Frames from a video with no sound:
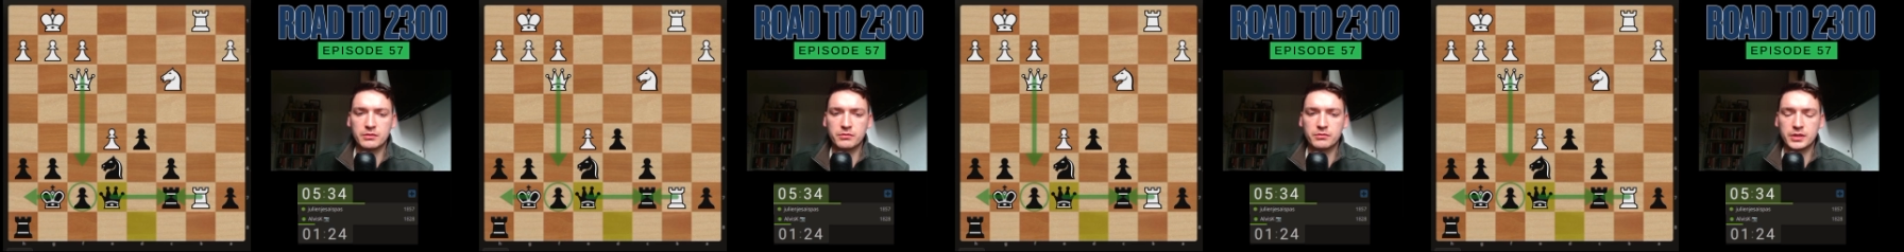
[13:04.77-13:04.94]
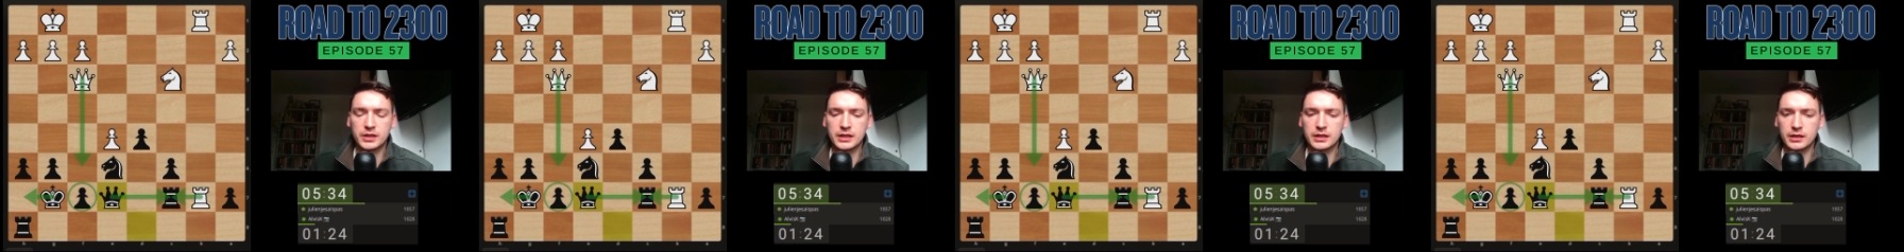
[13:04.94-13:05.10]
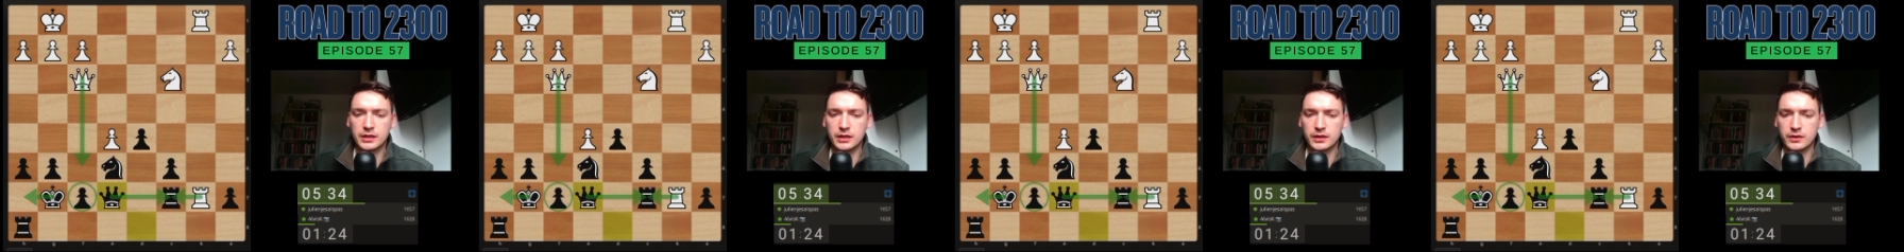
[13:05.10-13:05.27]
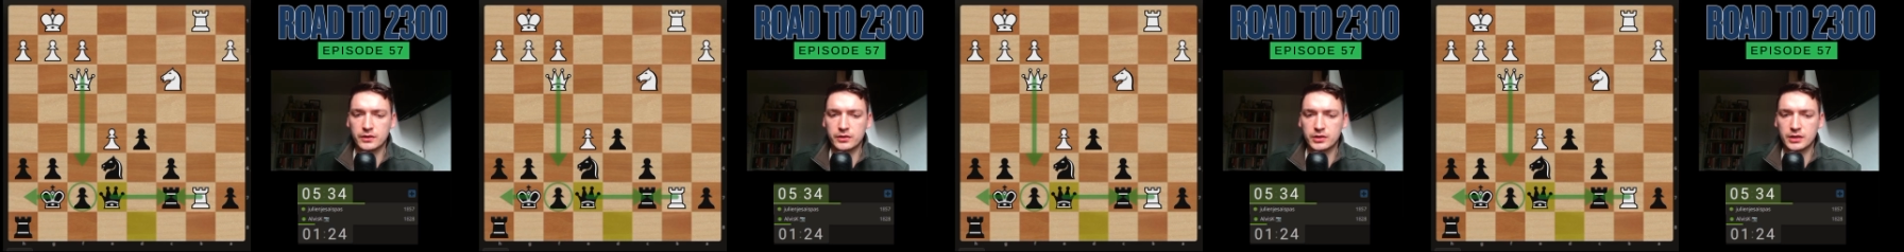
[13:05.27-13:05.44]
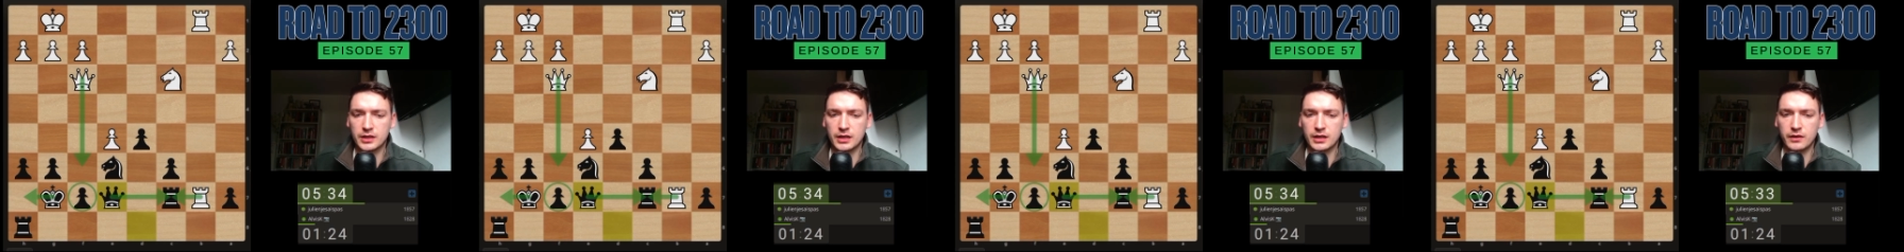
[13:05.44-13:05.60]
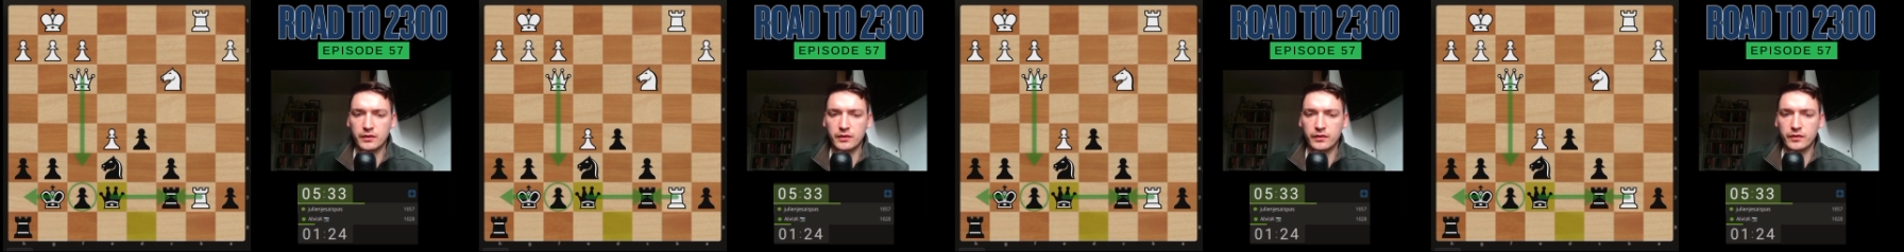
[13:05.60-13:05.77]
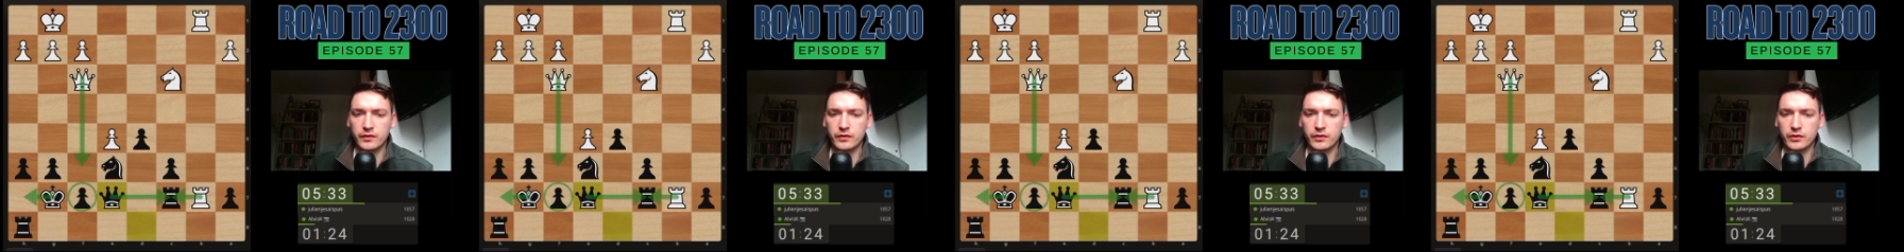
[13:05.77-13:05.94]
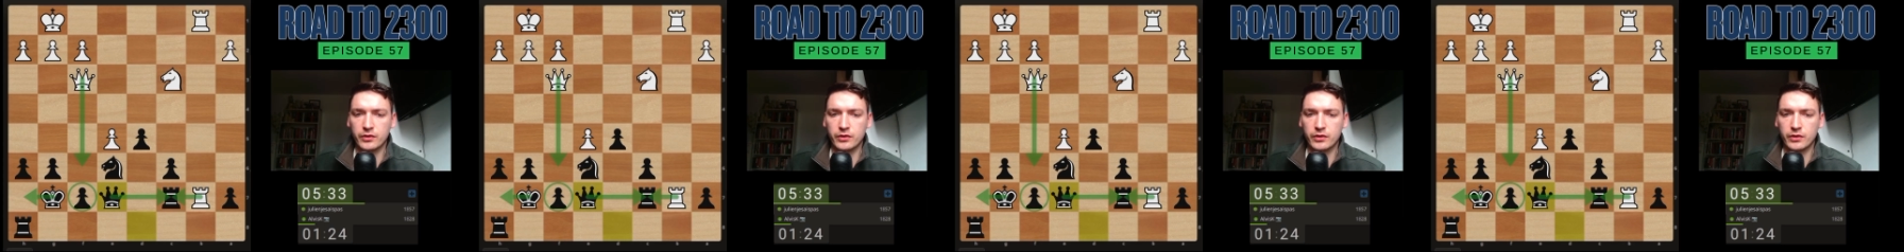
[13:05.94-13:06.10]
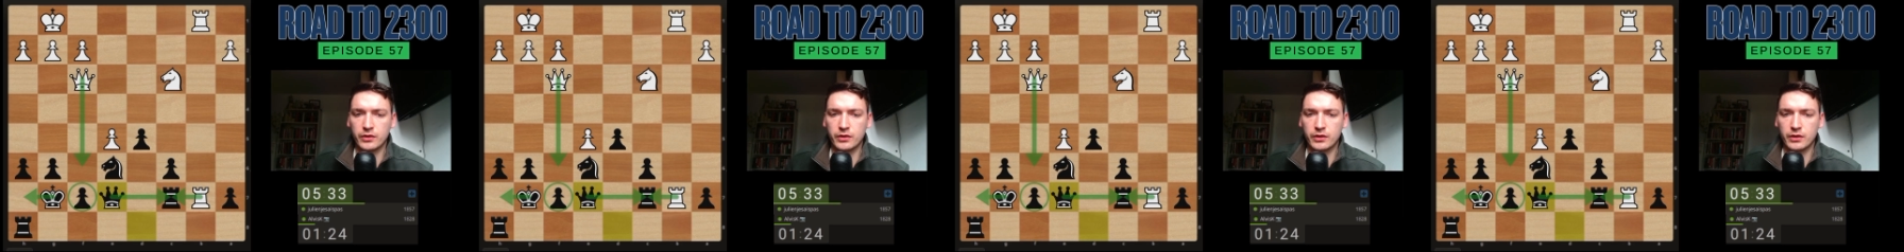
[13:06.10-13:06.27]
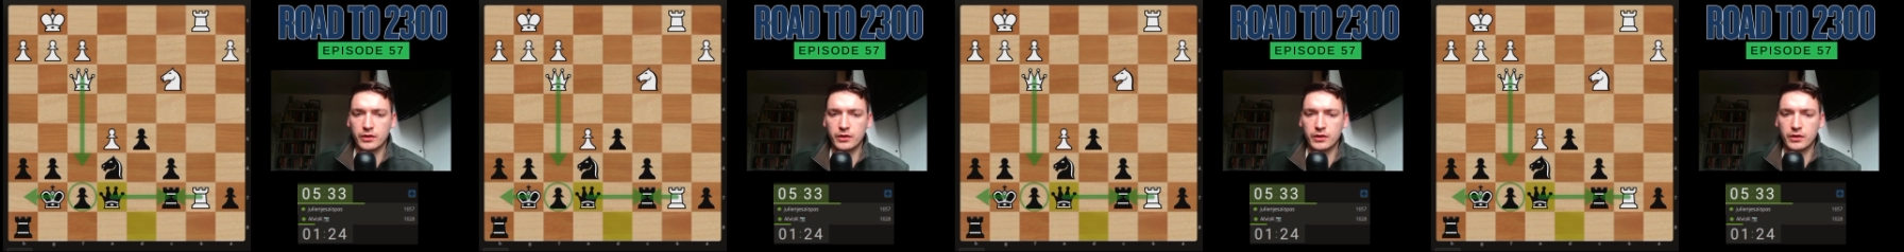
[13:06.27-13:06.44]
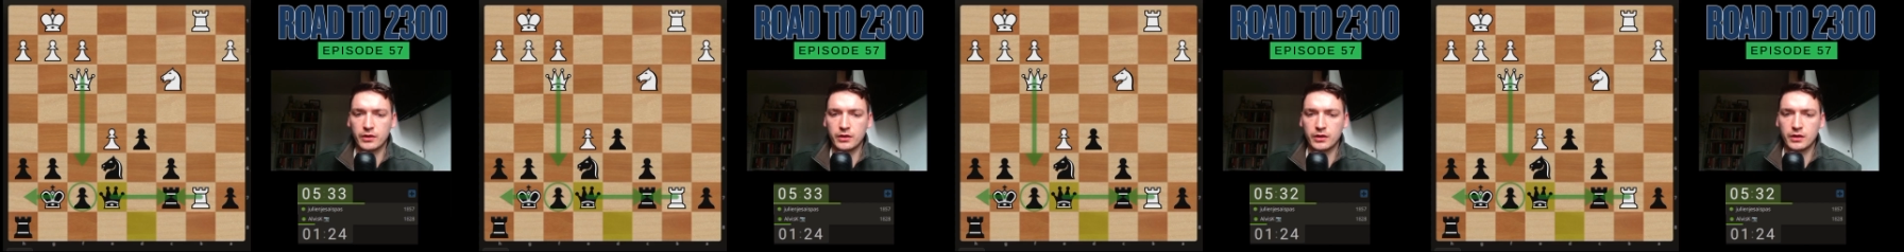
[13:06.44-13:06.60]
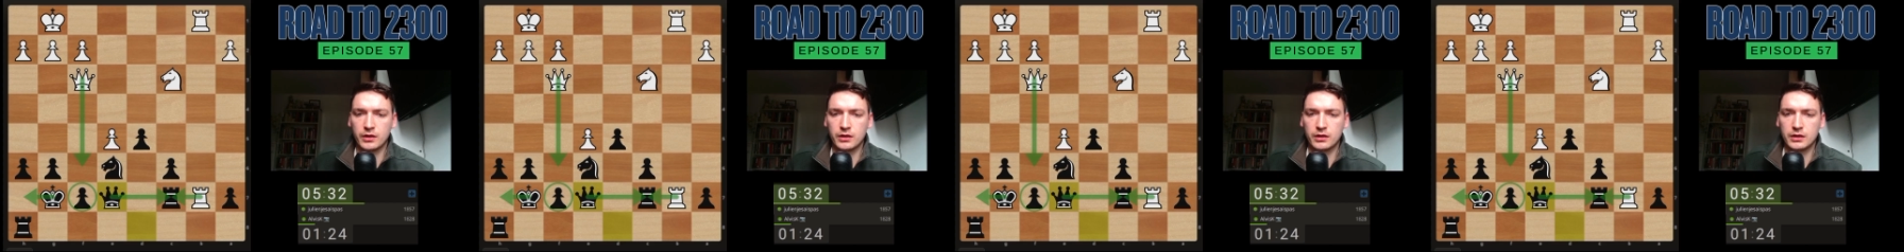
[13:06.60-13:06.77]
My king is safe.
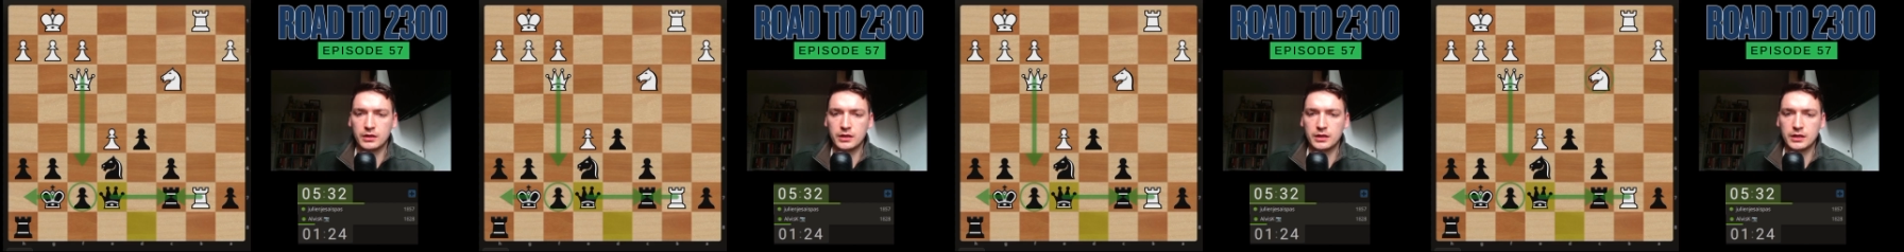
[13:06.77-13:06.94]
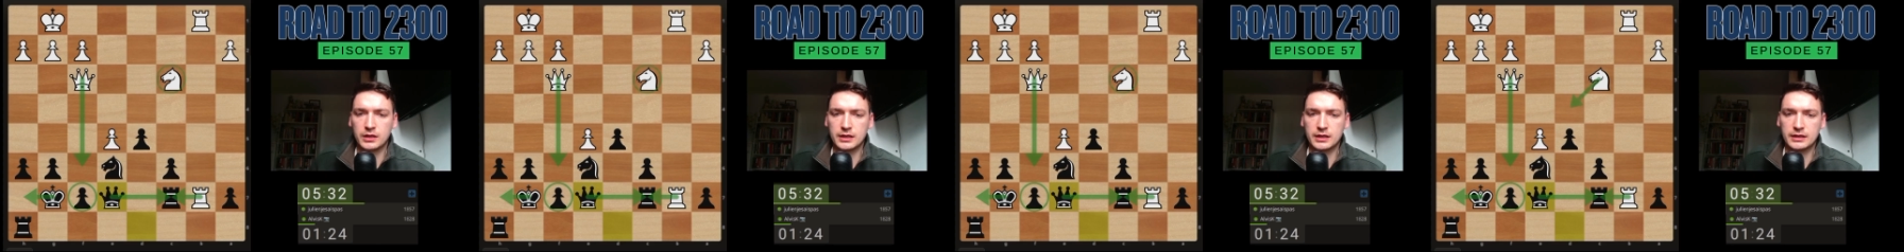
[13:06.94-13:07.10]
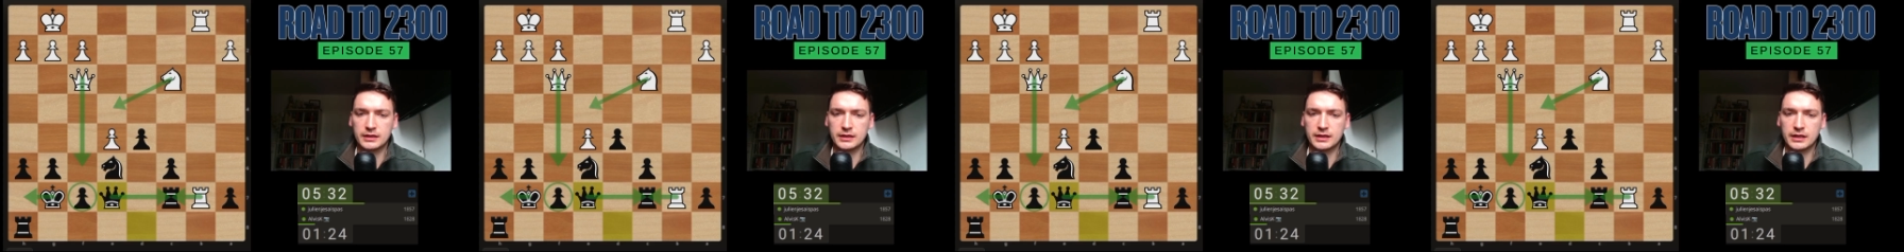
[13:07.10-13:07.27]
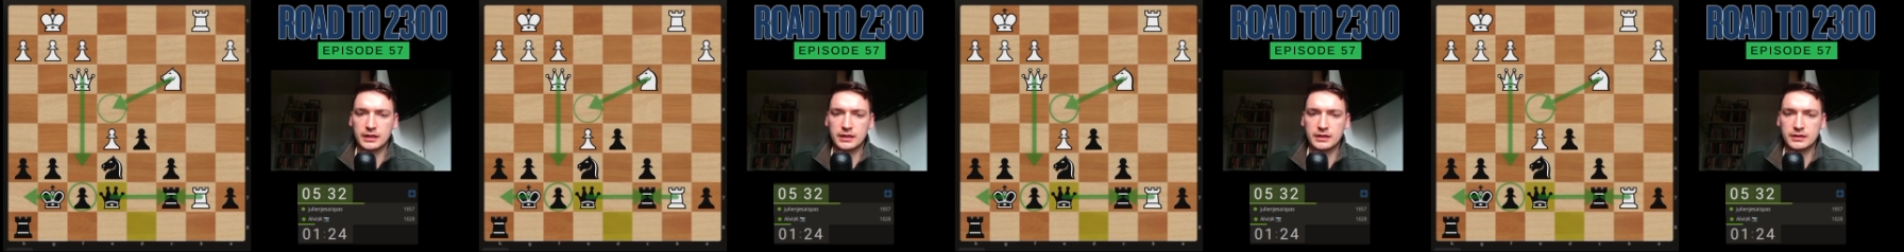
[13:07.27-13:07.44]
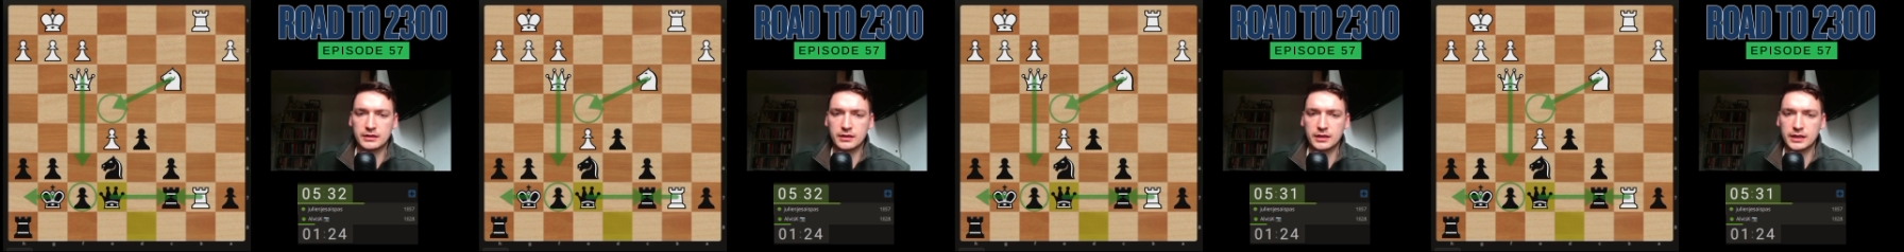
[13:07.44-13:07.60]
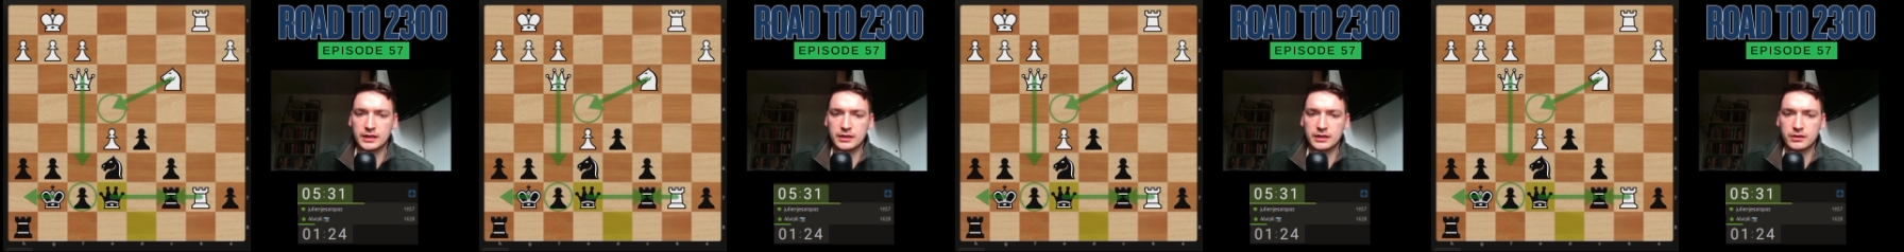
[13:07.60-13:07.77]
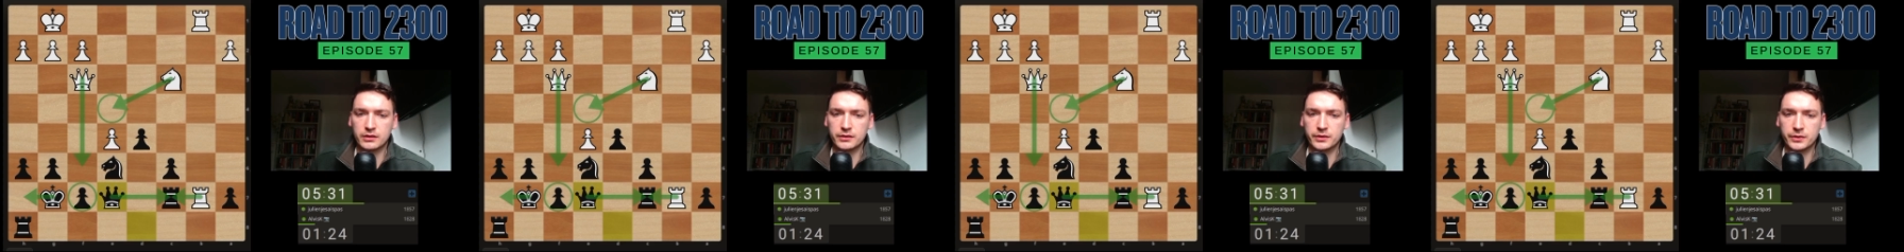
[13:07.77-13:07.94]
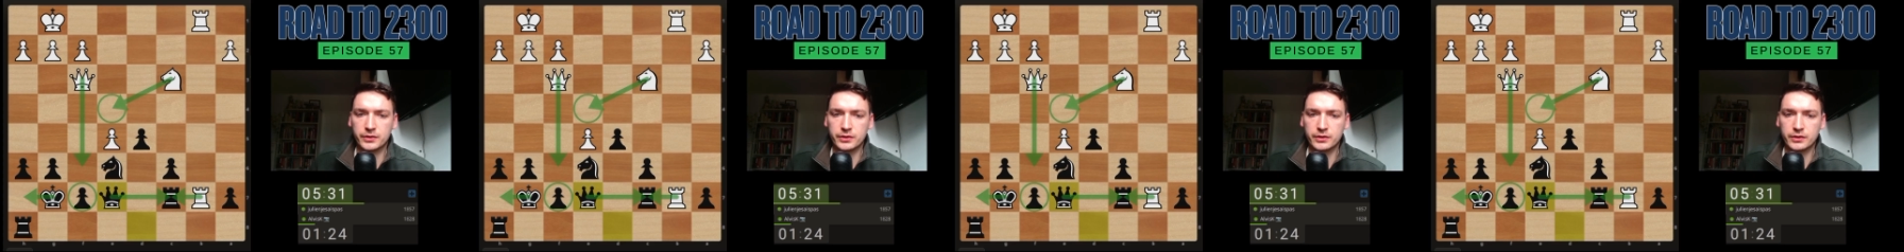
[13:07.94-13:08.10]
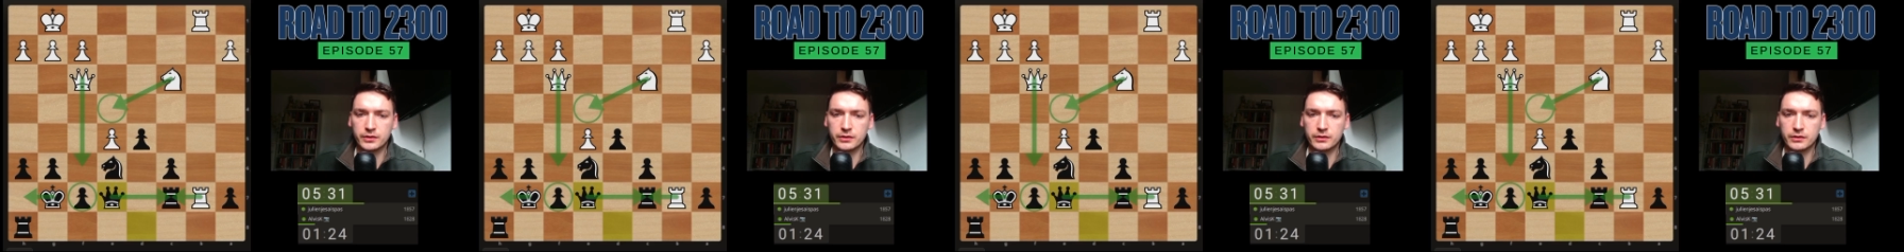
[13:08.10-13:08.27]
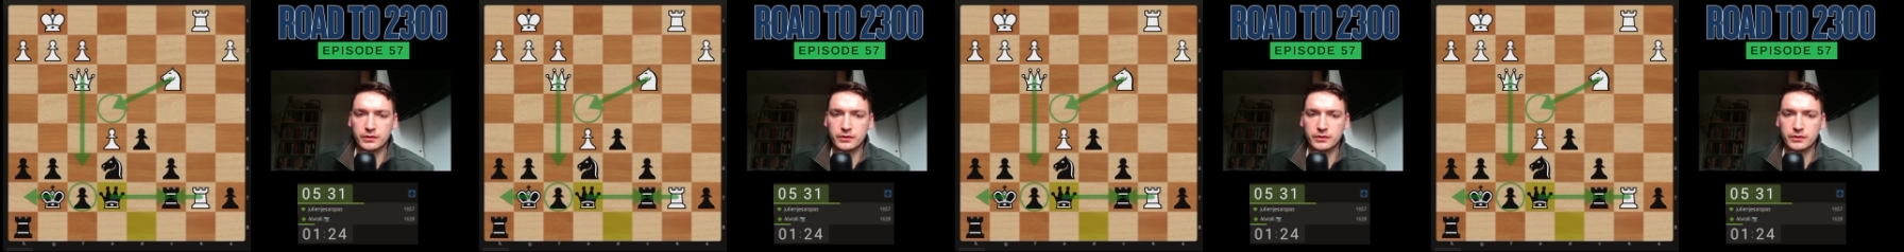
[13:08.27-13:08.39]
He can't get his knight closer.